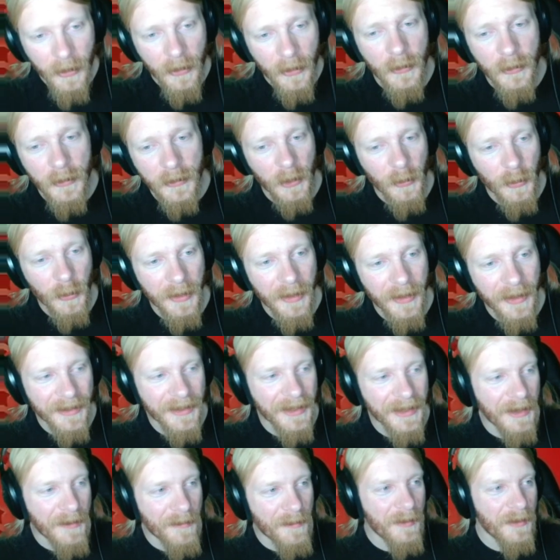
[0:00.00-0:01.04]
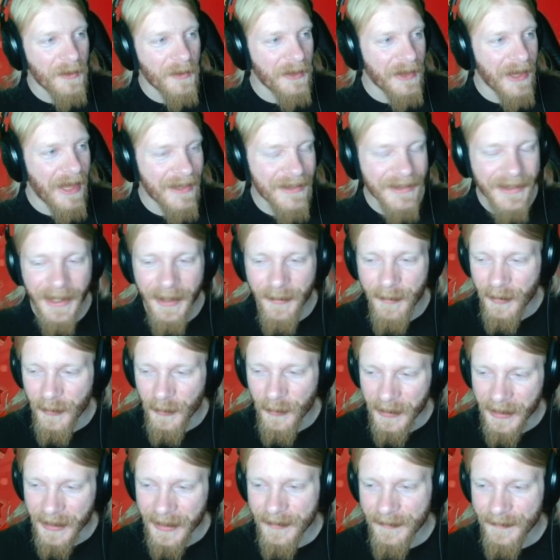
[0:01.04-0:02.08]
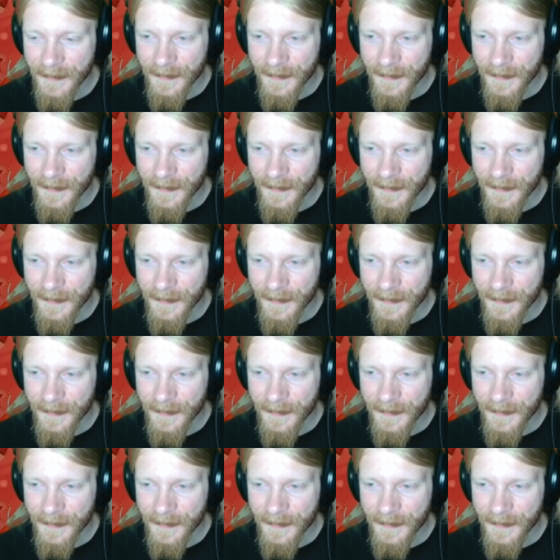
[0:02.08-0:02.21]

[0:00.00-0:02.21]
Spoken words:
Who's gonna win this game? Last game of the week.